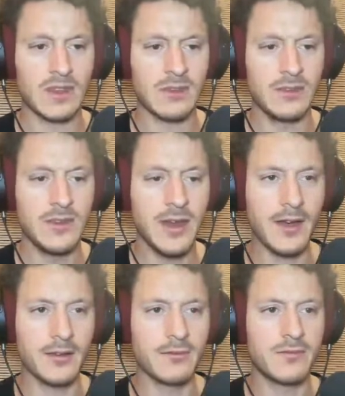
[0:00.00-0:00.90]

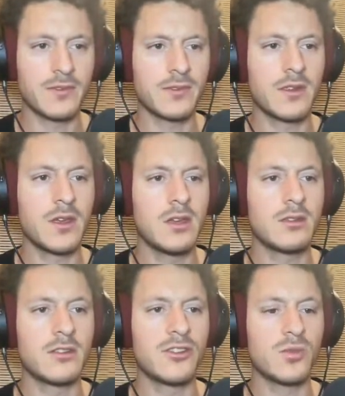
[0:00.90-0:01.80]
Yeah,
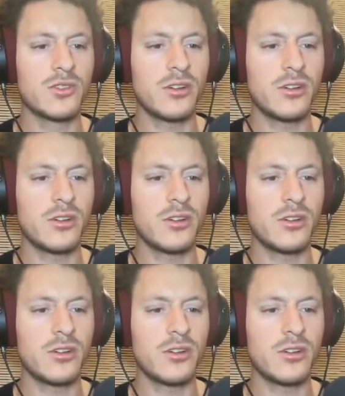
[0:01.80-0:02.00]
this was